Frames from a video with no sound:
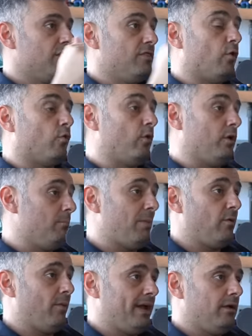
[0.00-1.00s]
the by
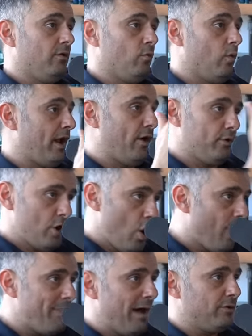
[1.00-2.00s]
the way, what I
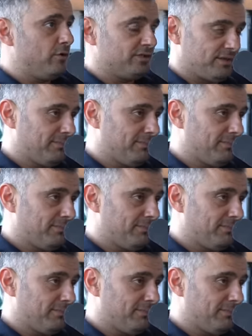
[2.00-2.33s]
know about you because